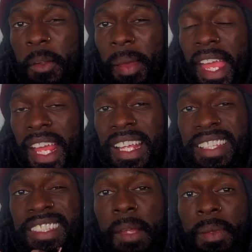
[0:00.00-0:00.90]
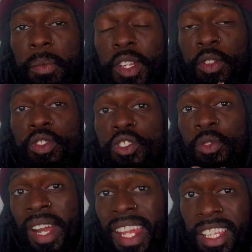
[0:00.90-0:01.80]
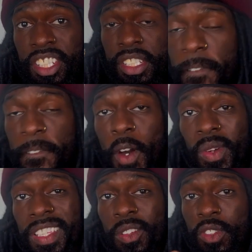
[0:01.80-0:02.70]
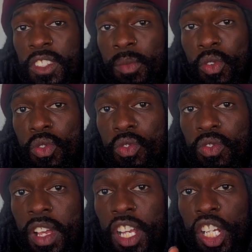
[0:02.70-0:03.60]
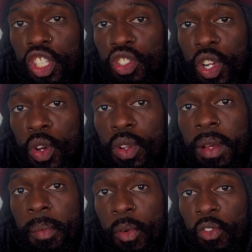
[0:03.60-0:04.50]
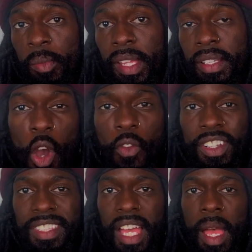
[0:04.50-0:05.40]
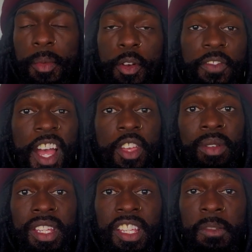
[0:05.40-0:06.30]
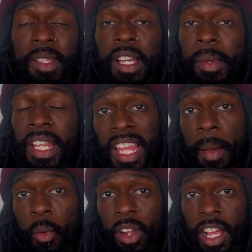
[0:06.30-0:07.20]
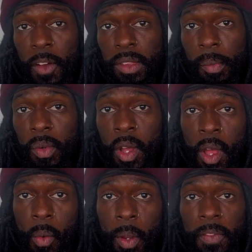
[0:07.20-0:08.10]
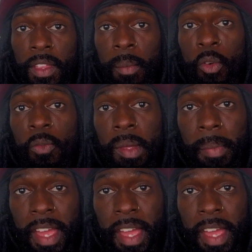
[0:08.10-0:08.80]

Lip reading: or pain, simply reduce your range and focus on smooth, controlled movement. Over time, you'll find your knees become a lot more comfortable with the movement